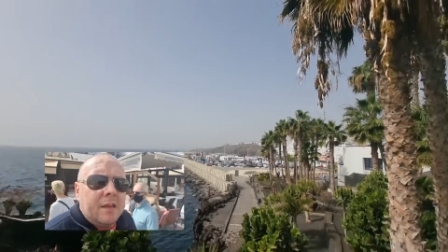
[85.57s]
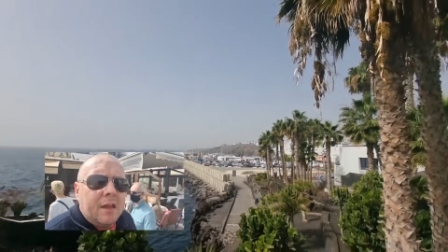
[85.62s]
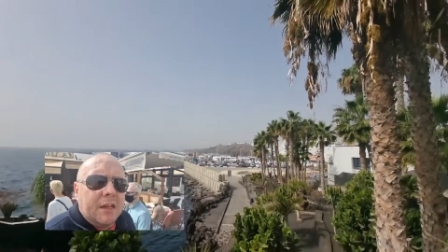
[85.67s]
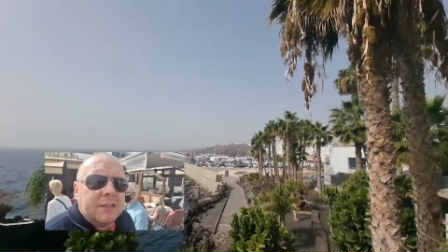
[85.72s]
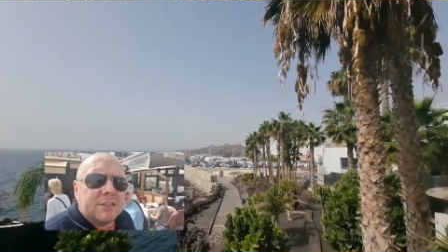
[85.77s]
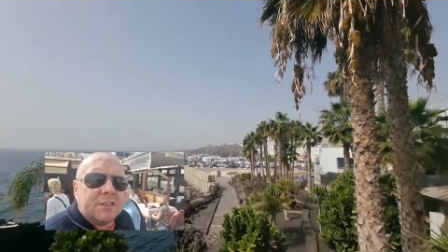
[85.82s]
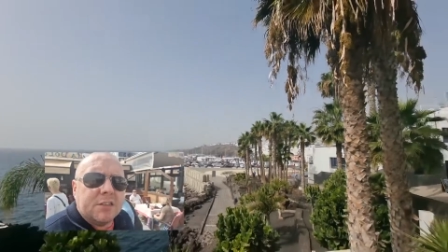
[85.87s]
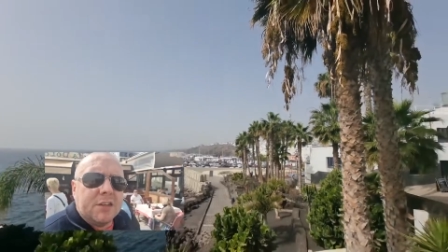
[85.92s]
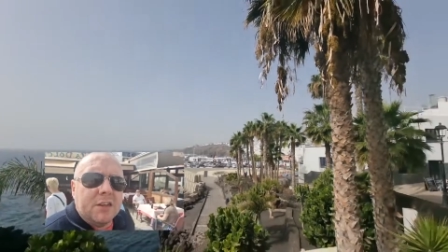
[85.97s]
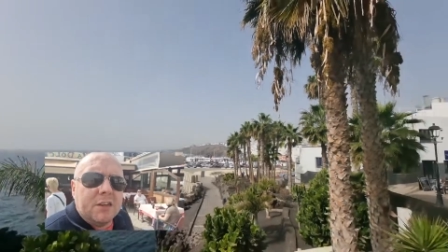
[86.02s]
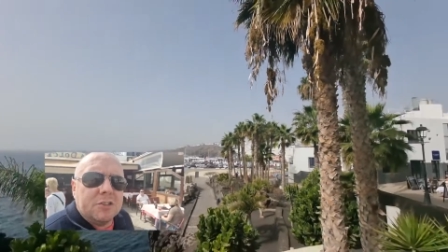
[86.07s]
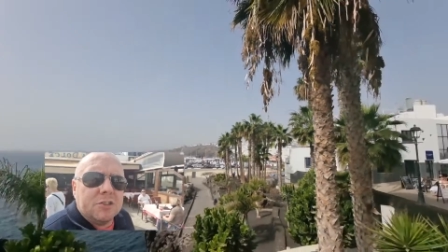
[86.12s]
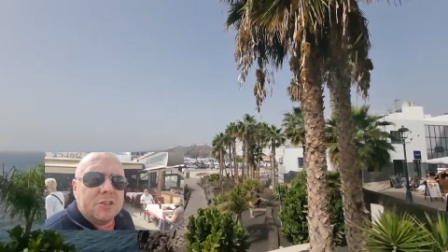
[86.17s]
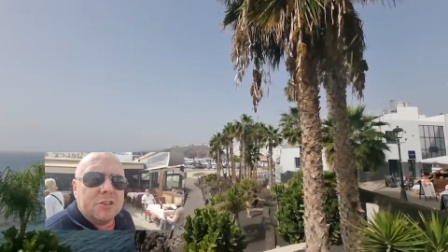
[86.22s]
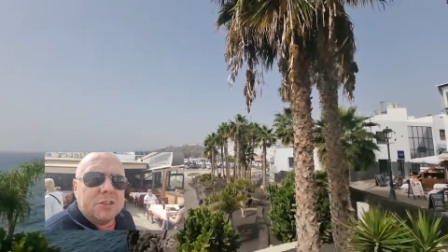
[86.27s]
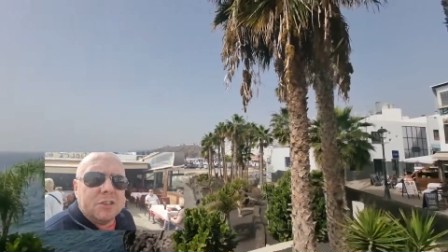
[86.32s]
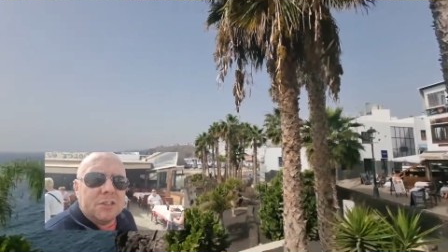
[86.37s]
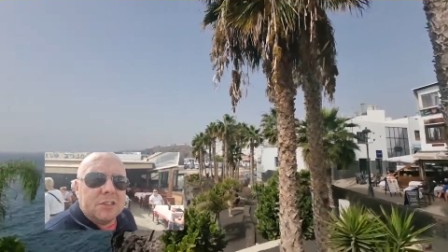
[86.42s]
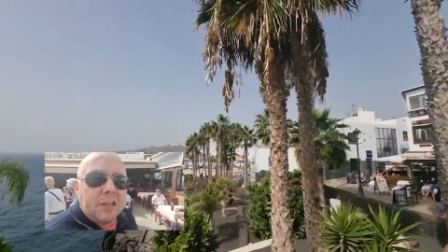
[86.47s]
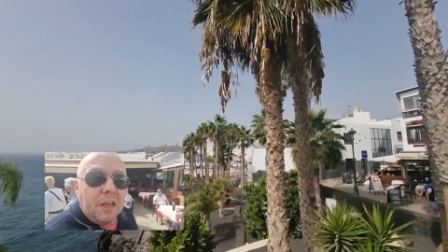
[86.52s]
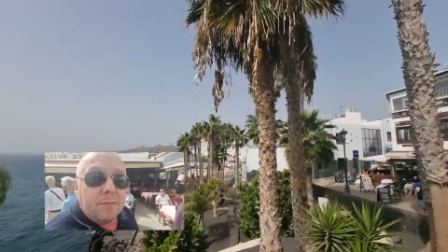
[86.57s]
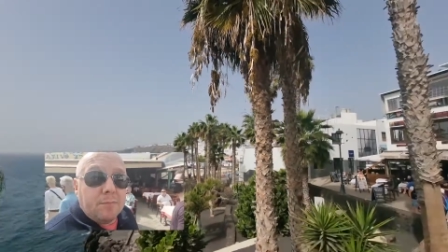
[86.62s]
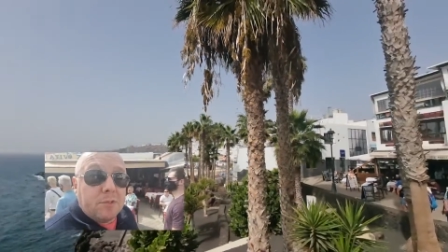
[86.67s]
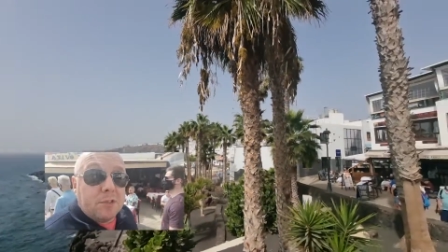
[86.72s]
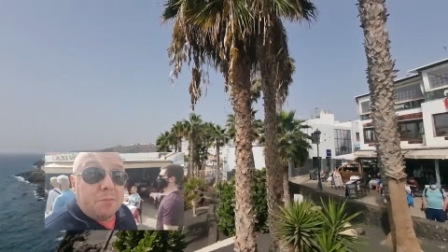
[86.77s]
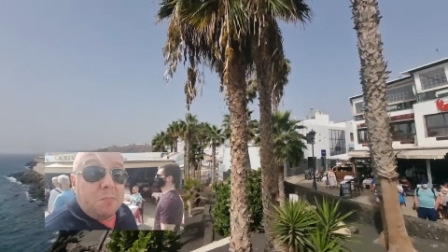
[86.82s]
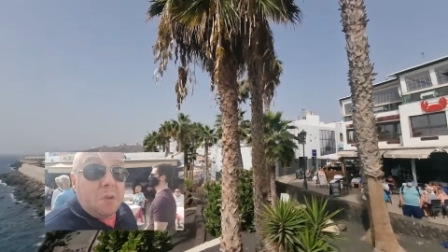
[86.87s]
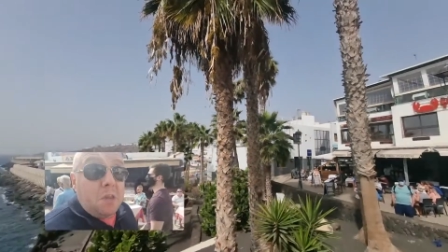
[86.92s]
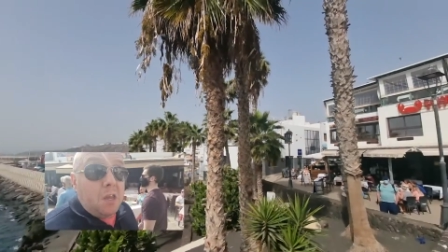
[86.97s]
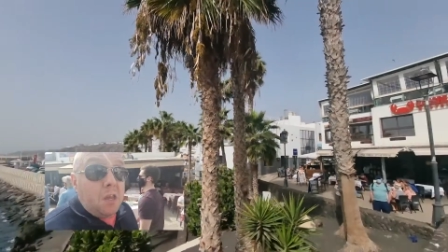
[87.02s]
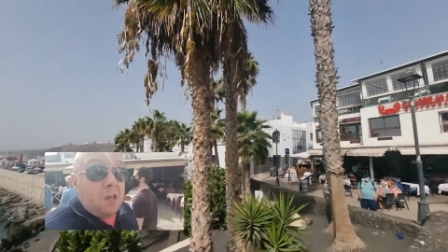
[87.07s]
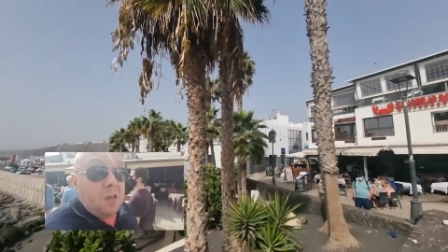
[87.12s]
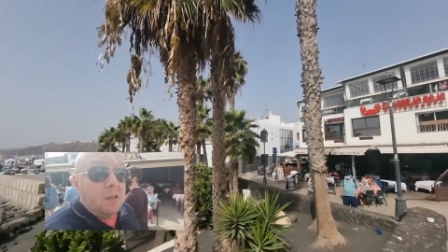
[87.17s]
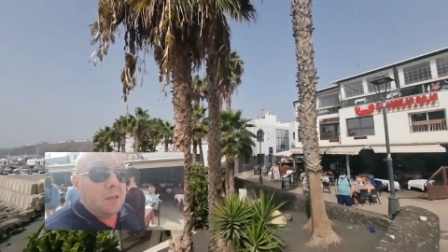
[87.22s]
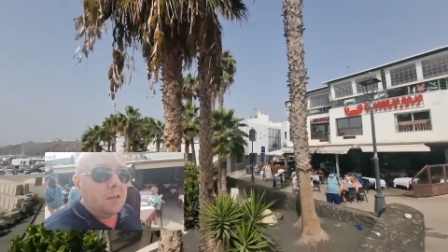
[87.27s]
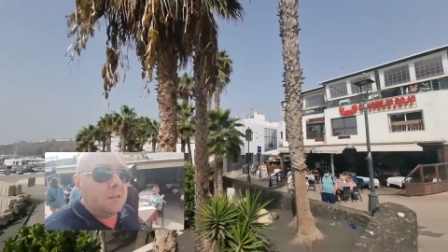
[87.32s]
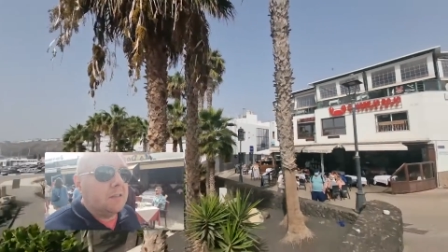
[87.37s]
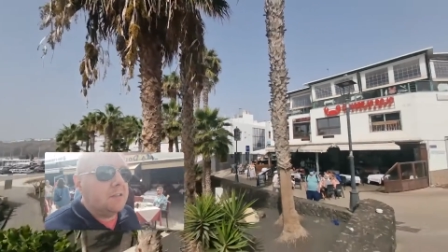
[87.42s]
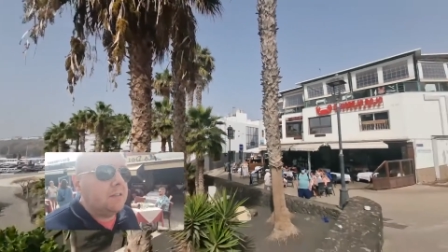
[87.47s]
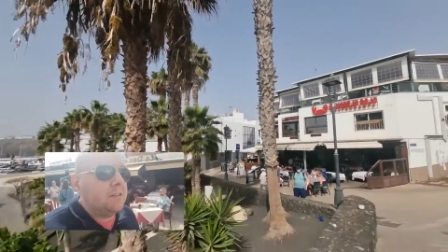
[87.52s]
Excursions seem to be
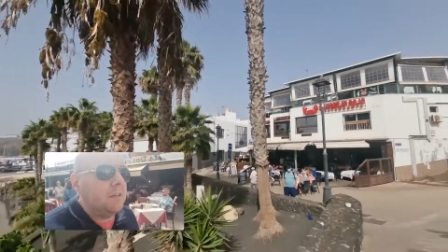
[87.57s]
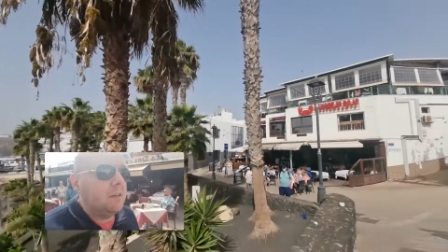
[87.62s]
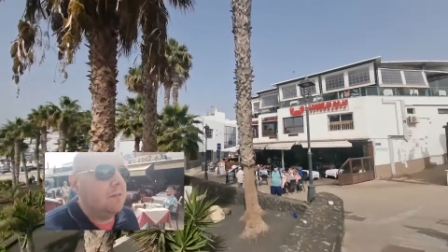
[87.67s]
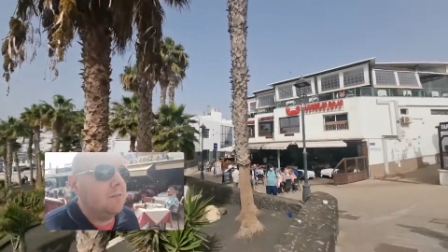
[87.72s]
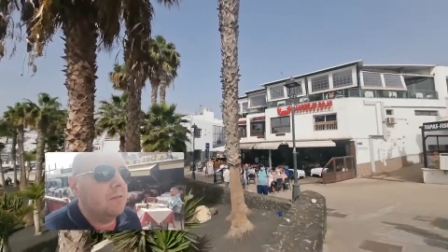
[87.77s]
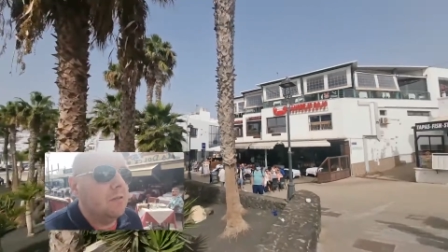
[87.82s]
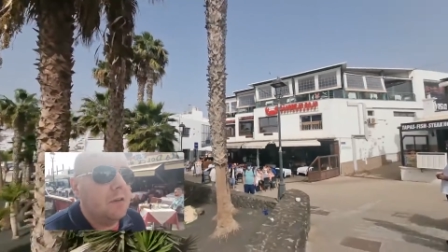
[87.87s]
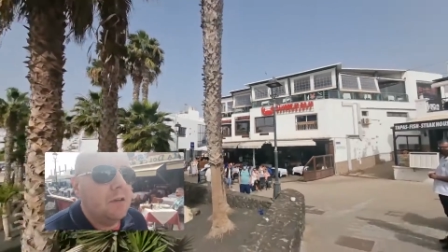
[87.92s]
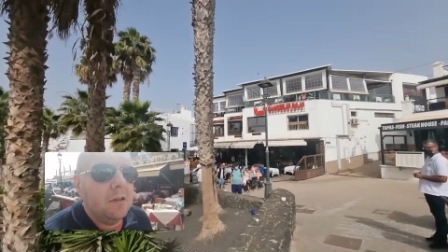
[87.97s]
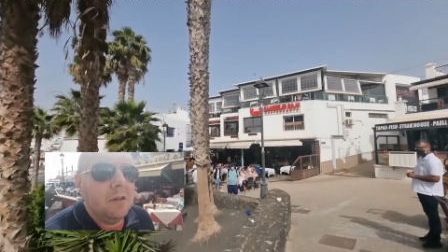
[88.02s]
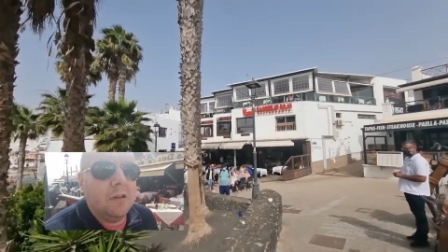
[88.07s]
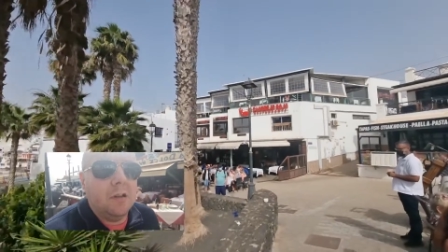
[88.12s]
still